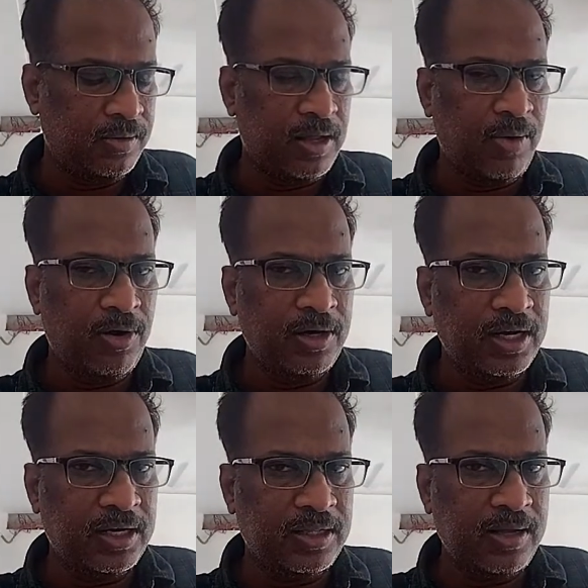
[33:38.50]
they won't
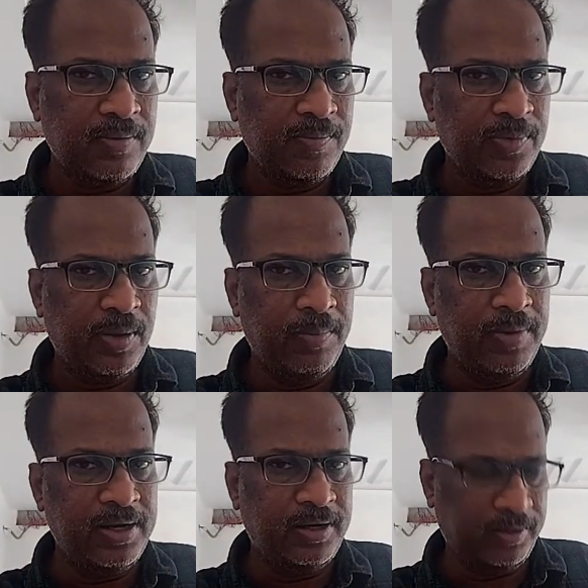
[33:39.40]
eat the
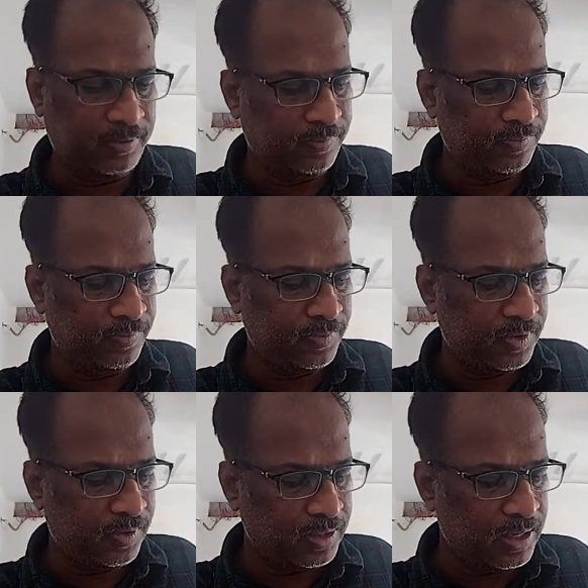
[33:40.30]
meat.
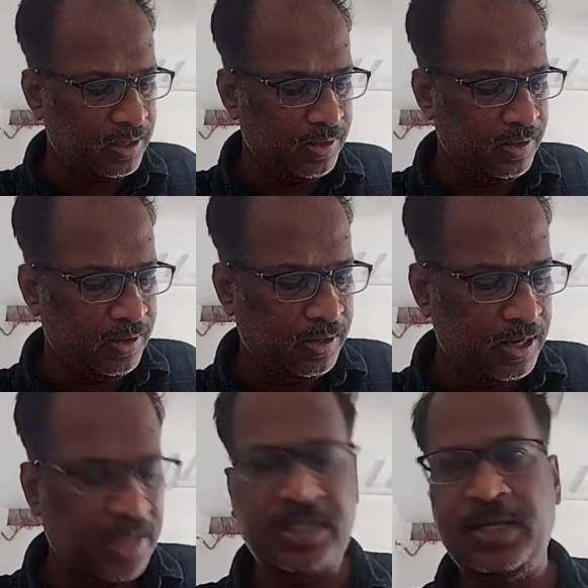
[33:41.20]
Okay,
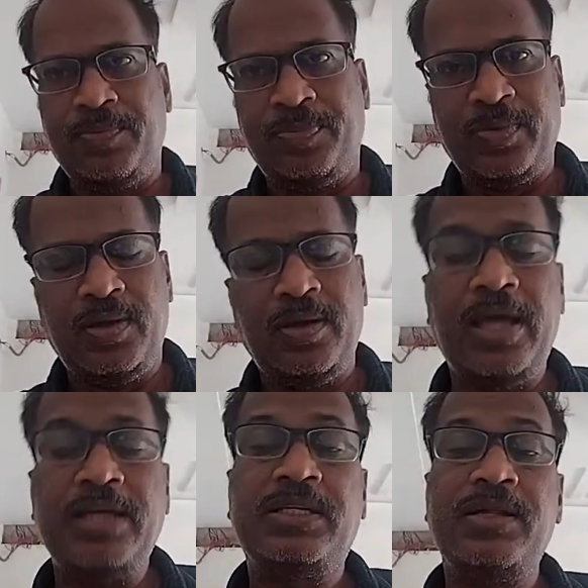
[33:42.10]
next
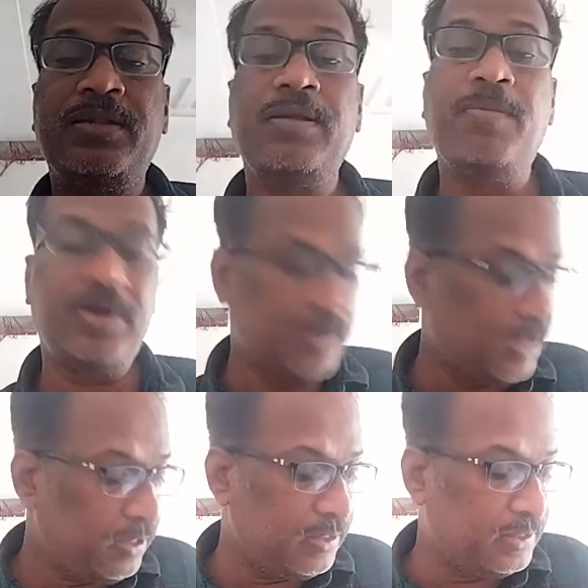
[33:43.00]
is
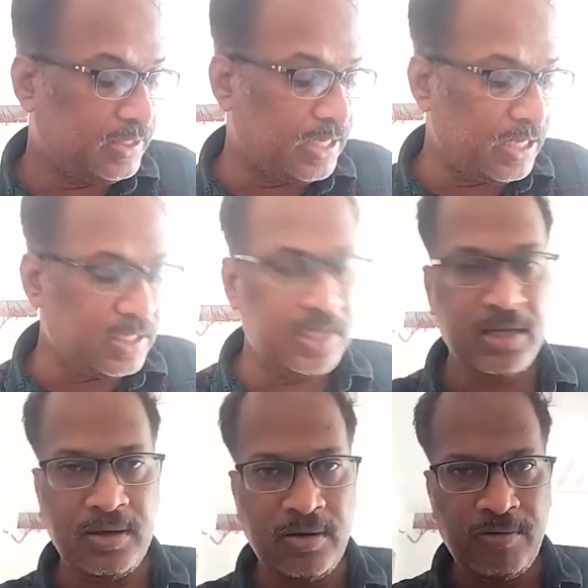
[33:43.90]
important,
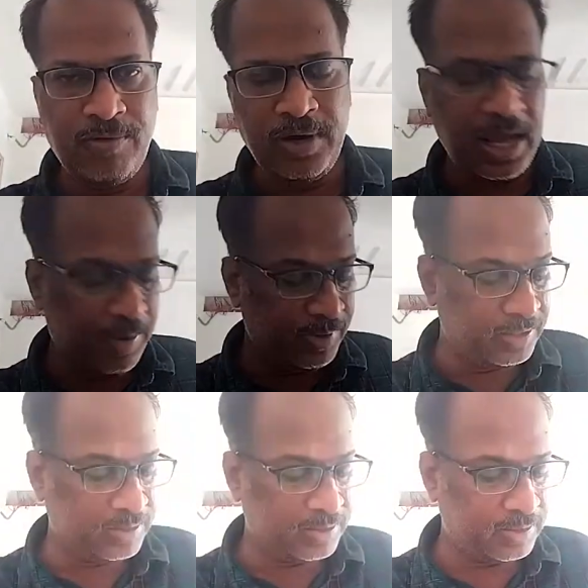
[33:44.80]
changing food
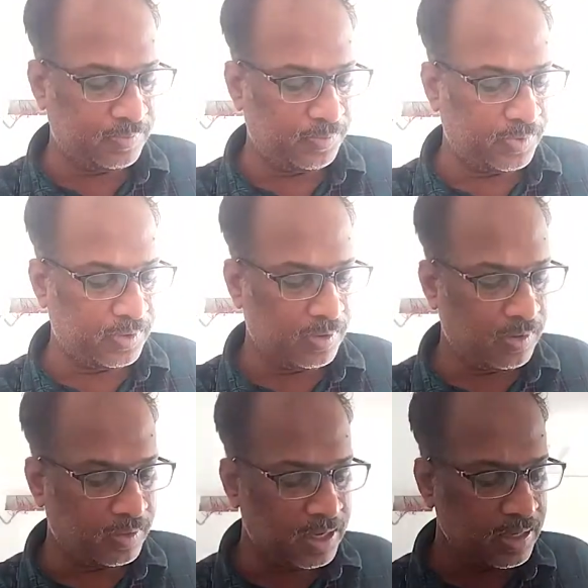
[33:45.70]
habits.
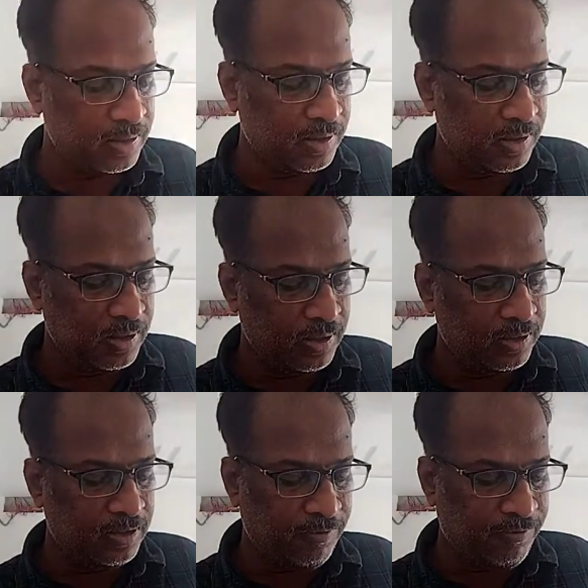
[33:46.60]
Okay,
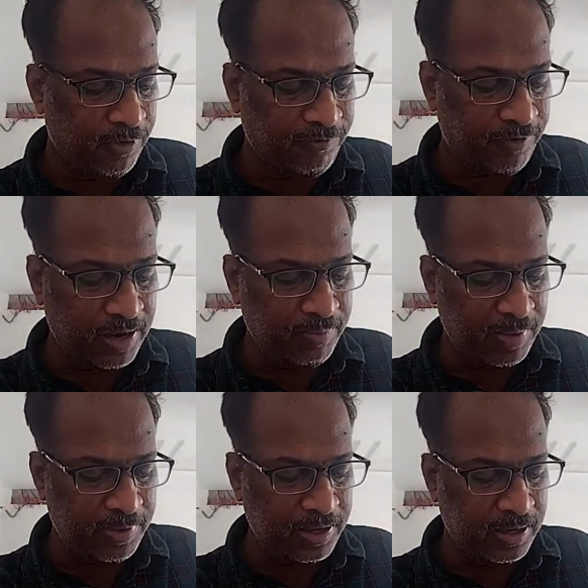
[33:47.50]
the food fad may
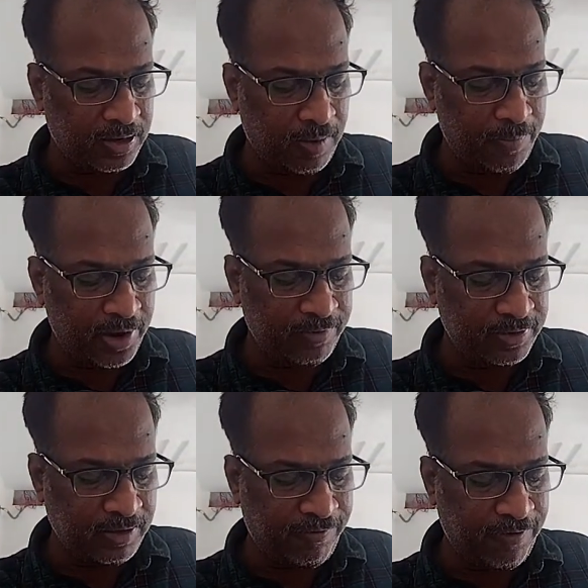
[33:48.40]
be compared
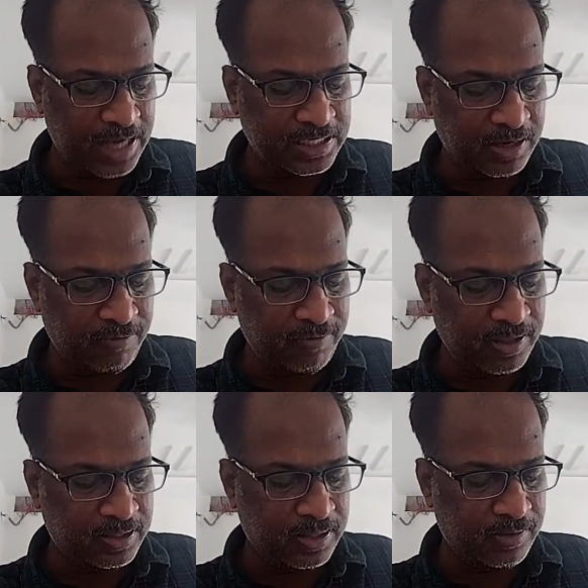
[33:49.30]
with the fashion with